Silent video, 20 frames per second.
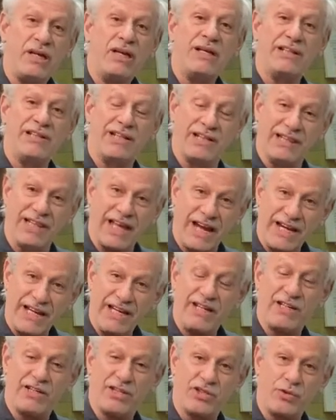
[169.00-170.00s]
the
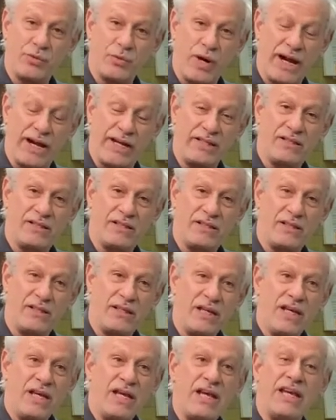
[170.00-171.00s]
lighting is right,
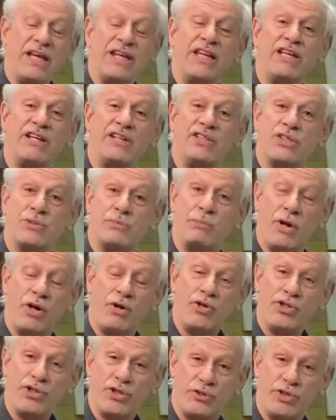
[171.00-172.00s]
and the
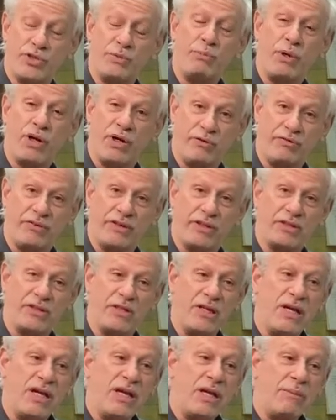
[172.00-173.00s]
exposure is perfect.
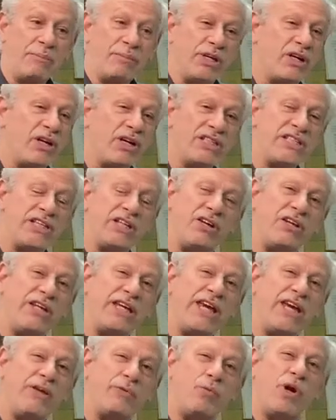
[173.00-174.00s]
Because he only
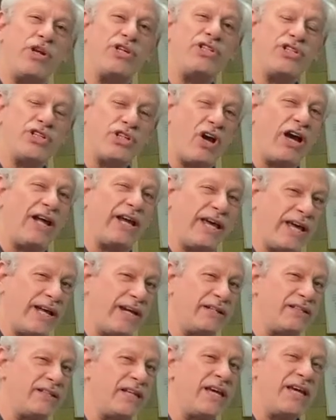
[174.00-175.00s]
had one shot at
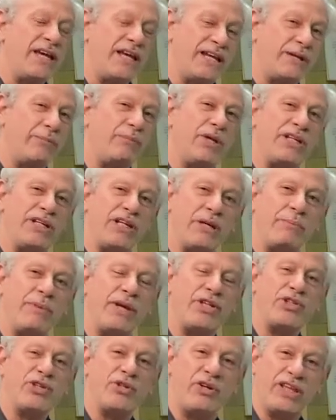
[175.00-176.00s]
it, and he wanted to
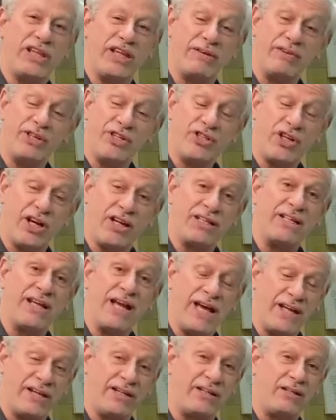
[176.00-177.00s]
make sure that every shot
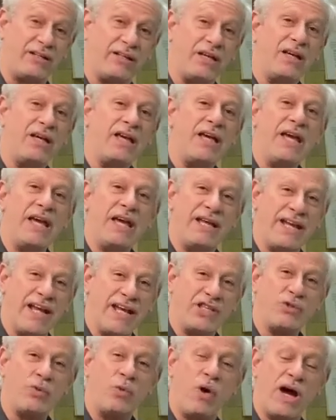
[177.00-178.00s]
counted. And
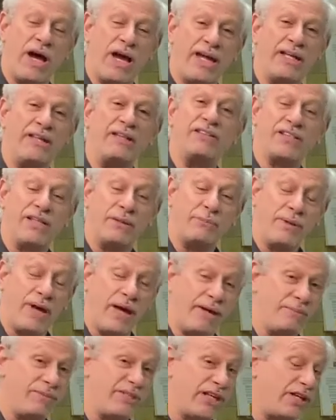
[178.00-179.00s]
that's why
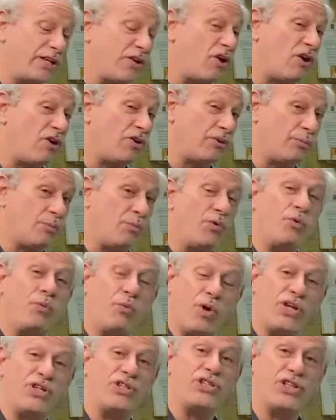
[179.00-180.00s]
sometimes they call him
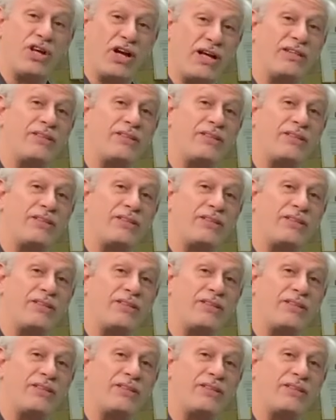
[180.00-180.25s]
One Shot.